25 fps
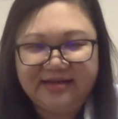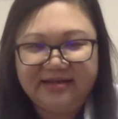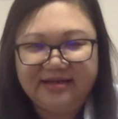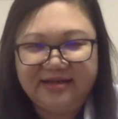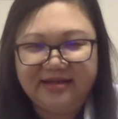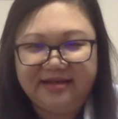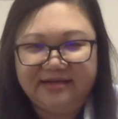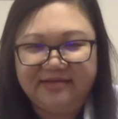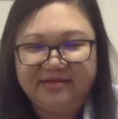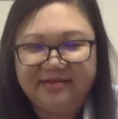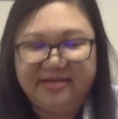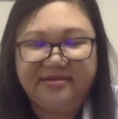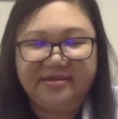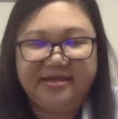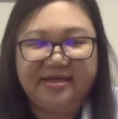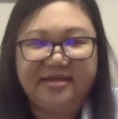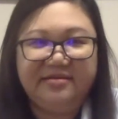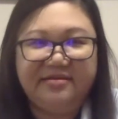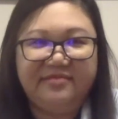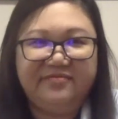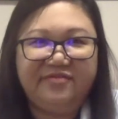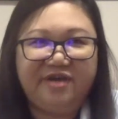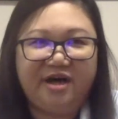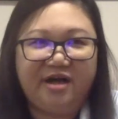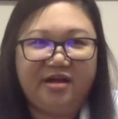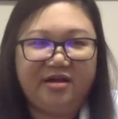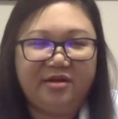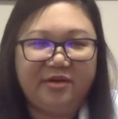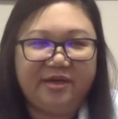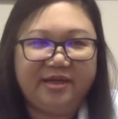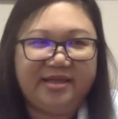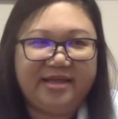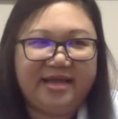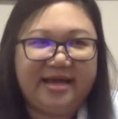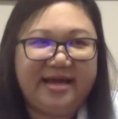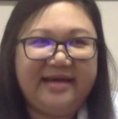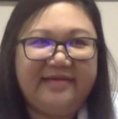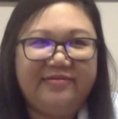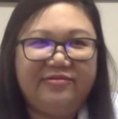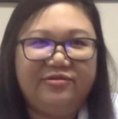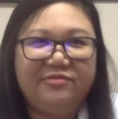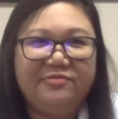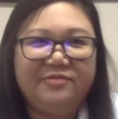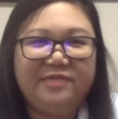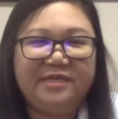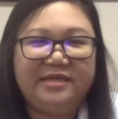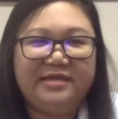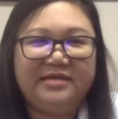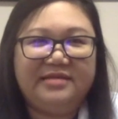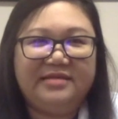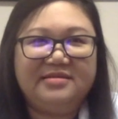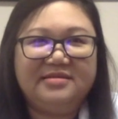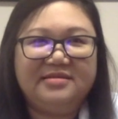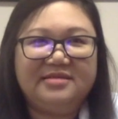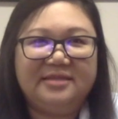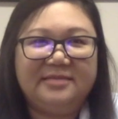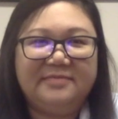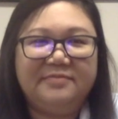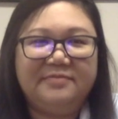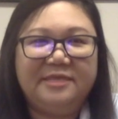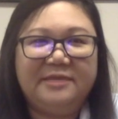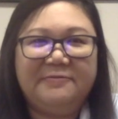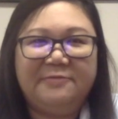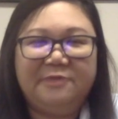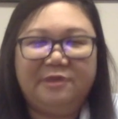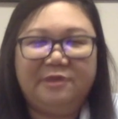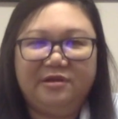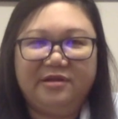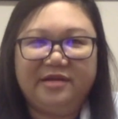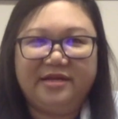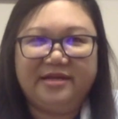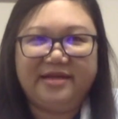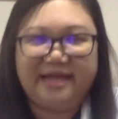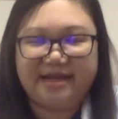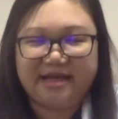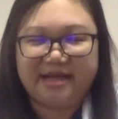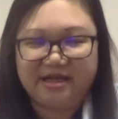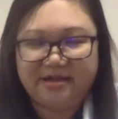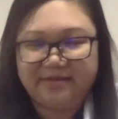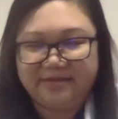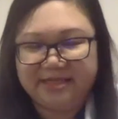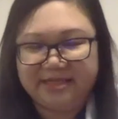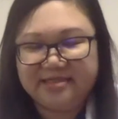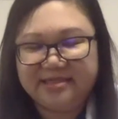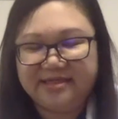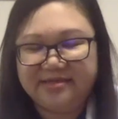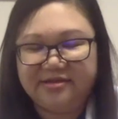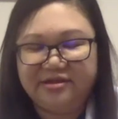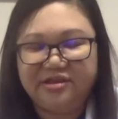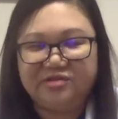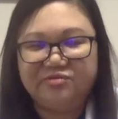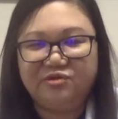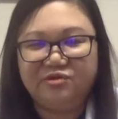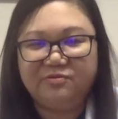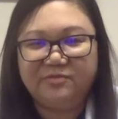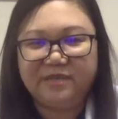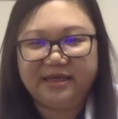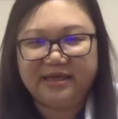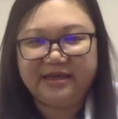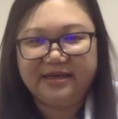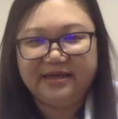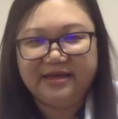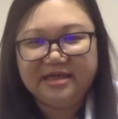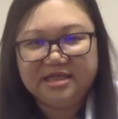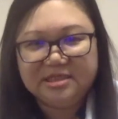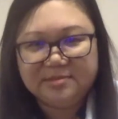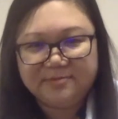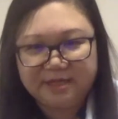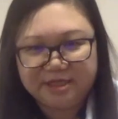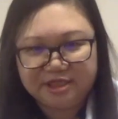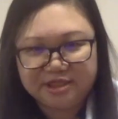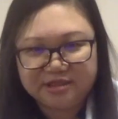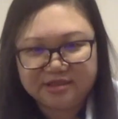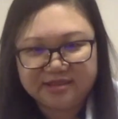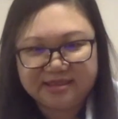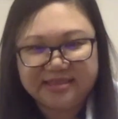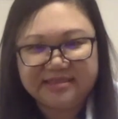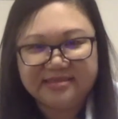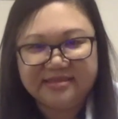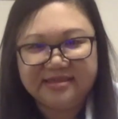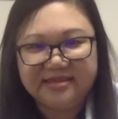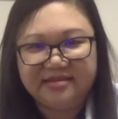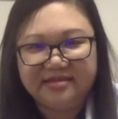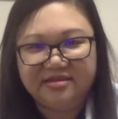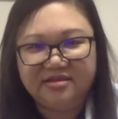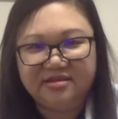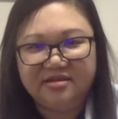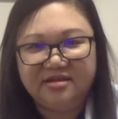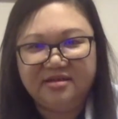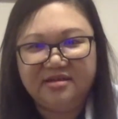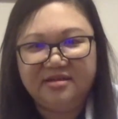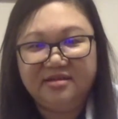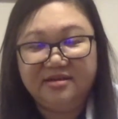uh, and then following that will be some people in academic centers will be specialists in